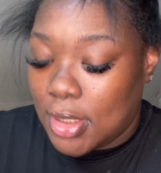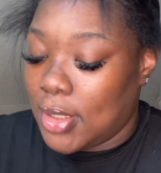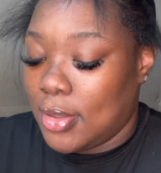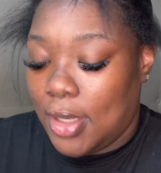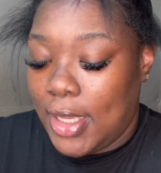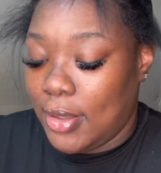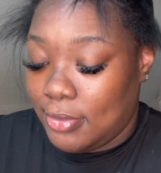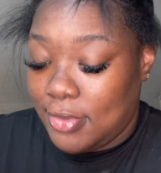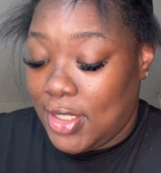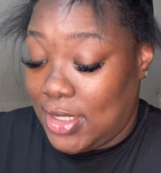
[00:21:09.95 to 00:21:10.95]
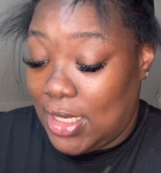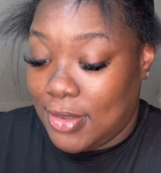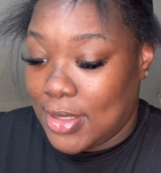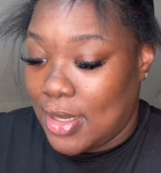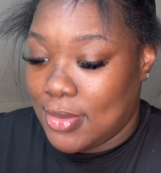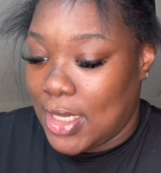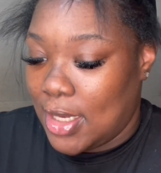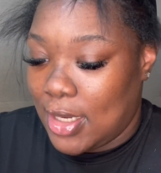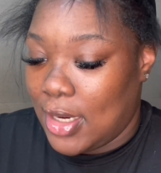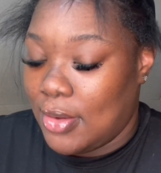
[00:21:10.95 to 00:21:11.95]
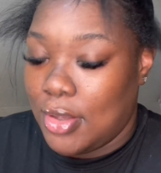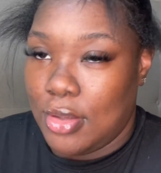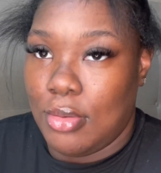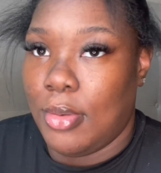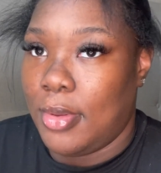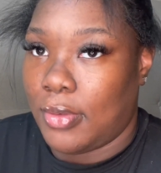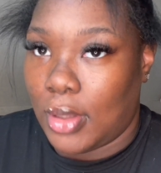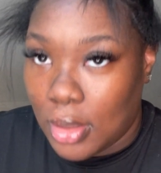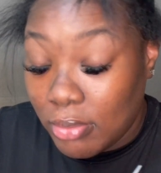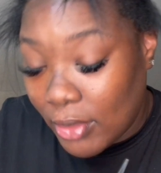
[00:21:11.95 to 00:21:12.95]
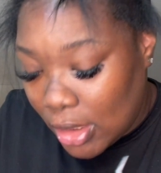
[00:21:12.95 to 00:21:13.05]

Like, just take your time taking it out and you will be fine.